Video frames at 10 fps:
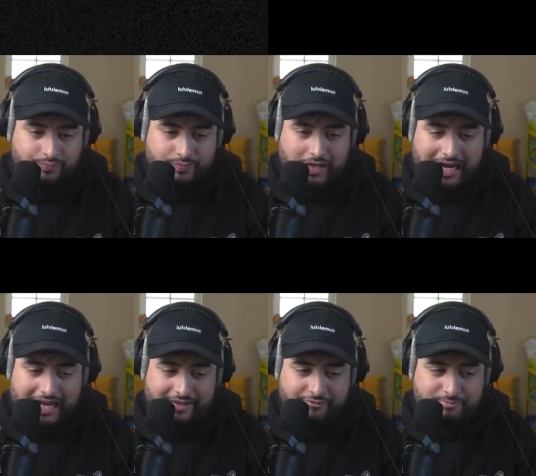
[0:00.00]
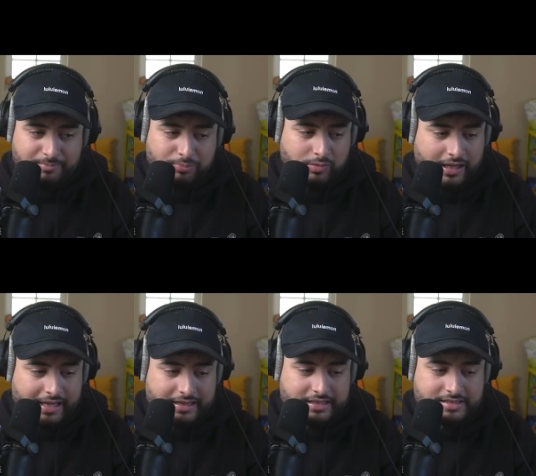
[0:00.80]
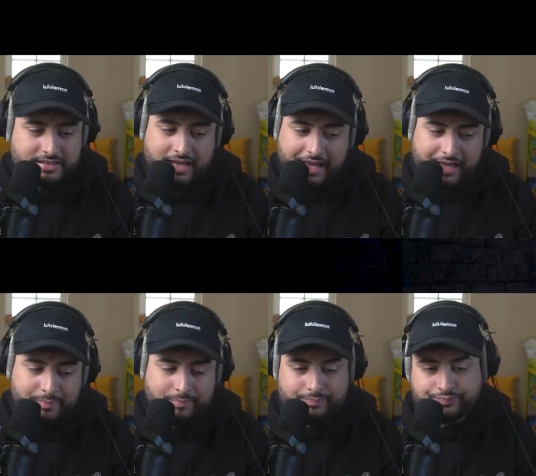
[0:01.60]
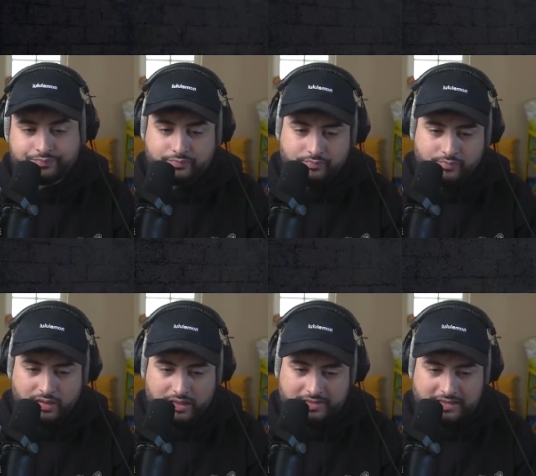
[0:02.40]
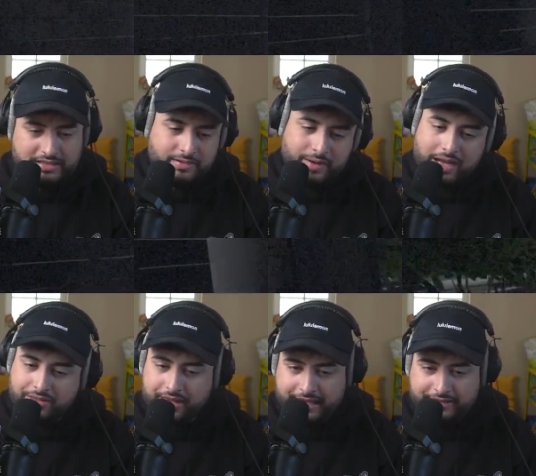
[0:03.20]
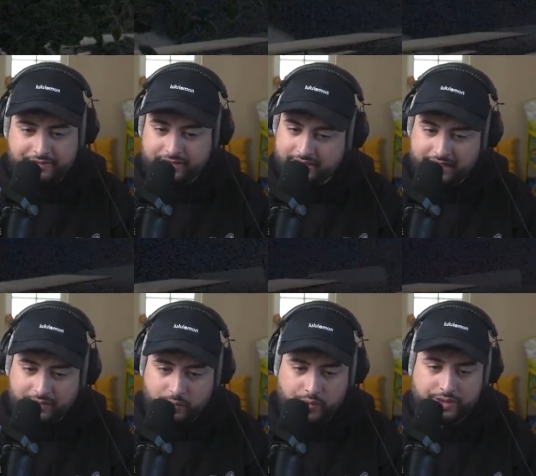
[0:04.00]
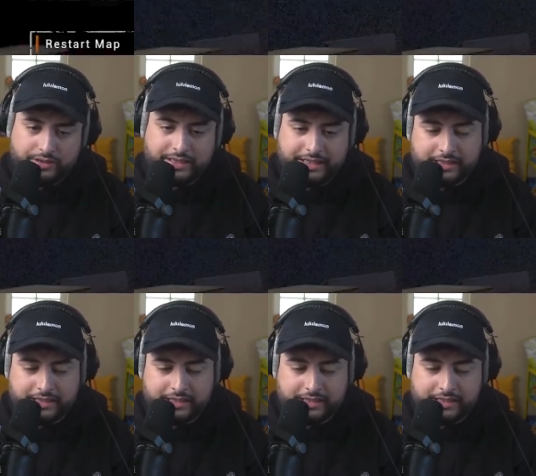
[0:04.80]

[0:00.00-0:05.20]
I've been playing this game since around the end of the 10 quota league